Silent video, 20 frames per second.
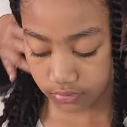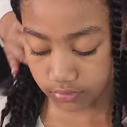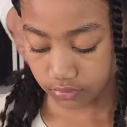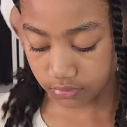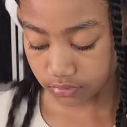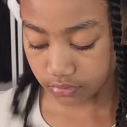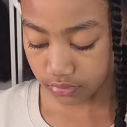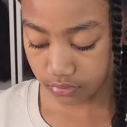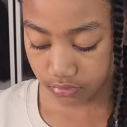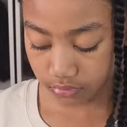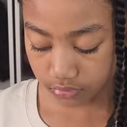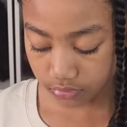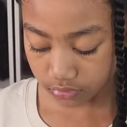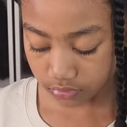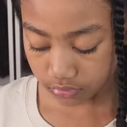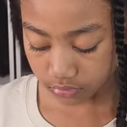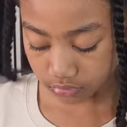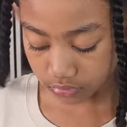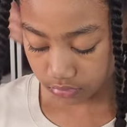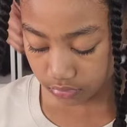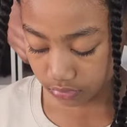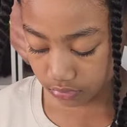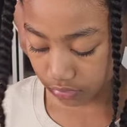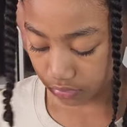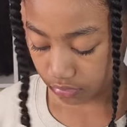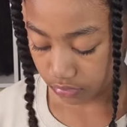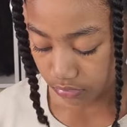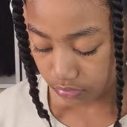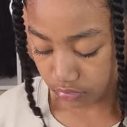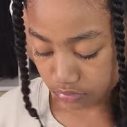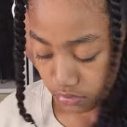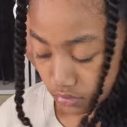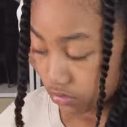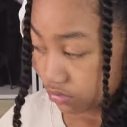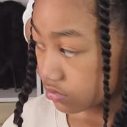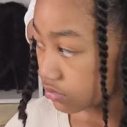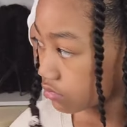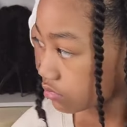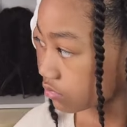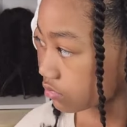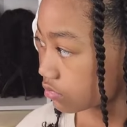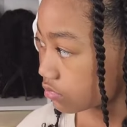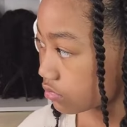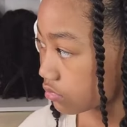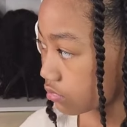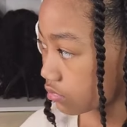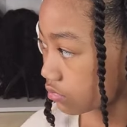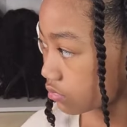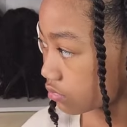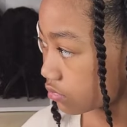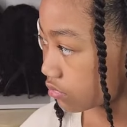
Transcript: [no speech]